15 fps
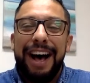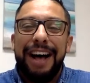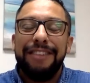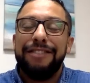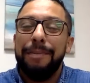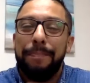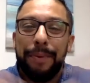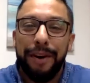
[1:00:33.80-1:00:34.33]

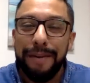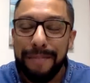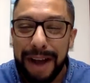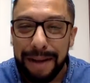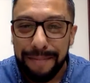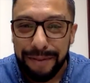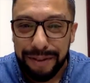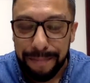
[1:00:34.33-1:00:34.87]
Support
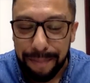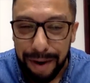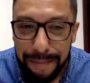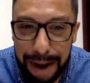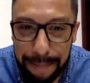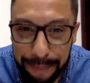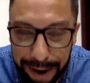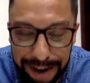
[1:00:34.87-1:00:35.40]

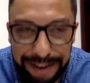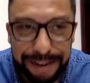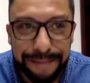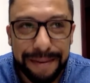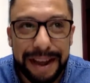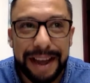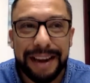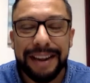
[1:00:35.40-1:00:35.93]
my partner,
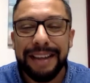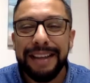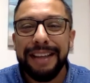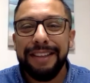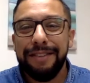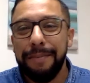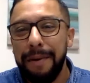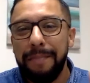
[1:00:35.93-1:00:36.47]
man.
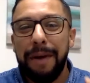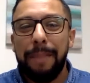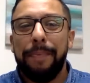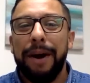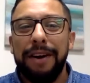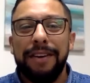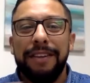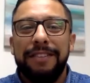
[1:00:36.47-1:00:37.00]
Support my
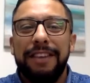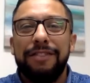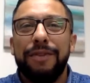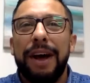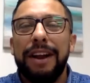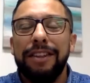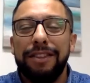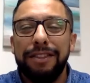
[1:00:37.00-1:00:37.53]
partner as he's
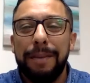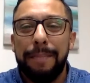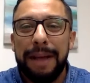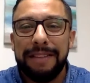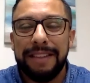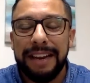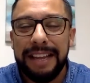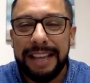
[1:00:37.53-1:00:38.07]
trying to do the
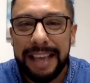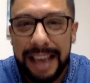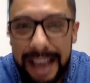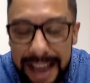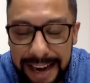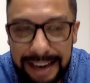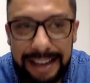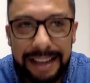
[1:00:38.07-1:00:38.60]
best that he
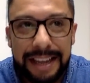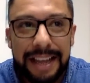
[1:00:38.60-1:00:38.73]
can.